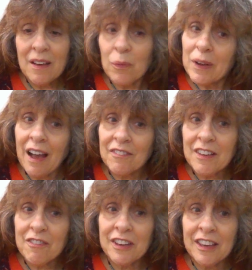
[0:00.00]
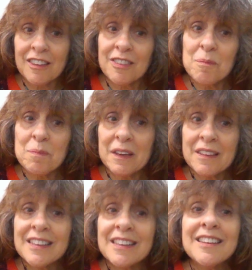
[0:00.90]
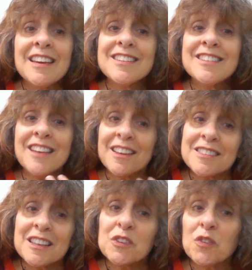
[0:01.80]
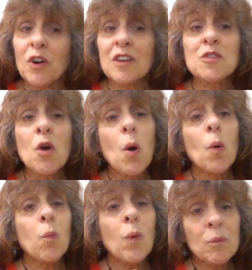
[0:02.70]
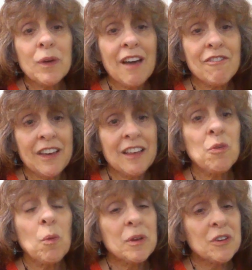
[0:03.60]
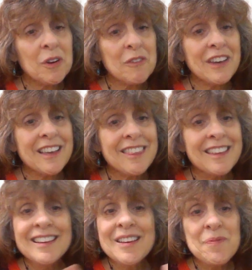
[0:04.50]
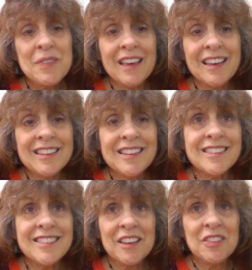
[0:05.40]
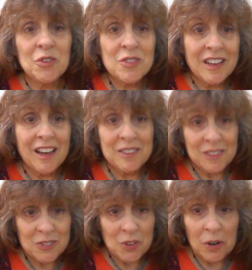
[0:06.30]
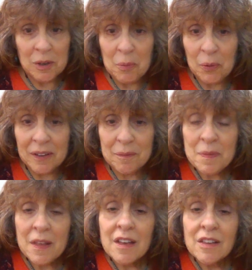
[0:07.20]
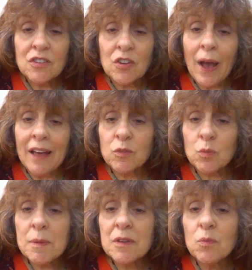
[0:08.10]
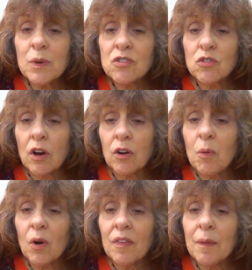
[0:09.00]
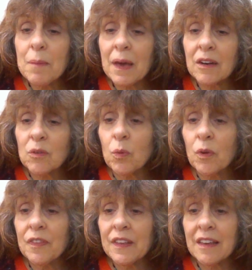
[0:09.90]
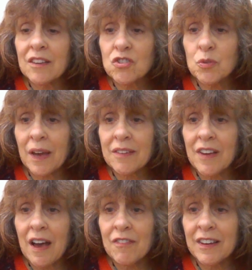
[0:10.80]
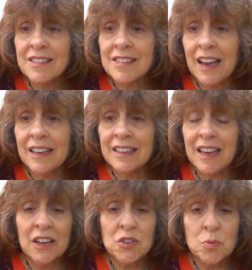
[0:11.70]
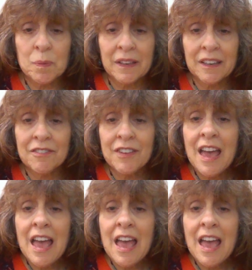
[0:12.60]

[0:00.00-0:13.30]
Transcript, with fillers: We have to have faith because he does things for us when we have faith. When we don't have faith, it's like there's not the starting point. So as women, we struggle more than men with the issue of anxiety, I do believe.